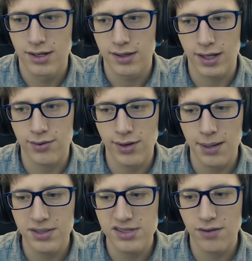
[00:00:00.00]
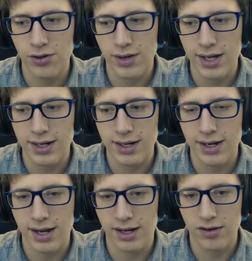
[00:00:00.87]
Like, what happens if you add
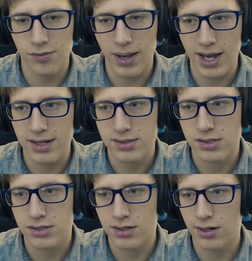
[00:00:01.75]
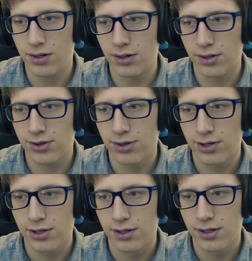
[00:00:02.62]
negative mass to Earth
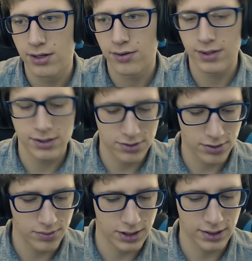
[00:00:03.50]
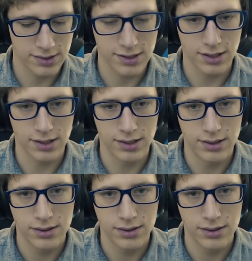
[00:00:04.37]
when it's orbiting the sun?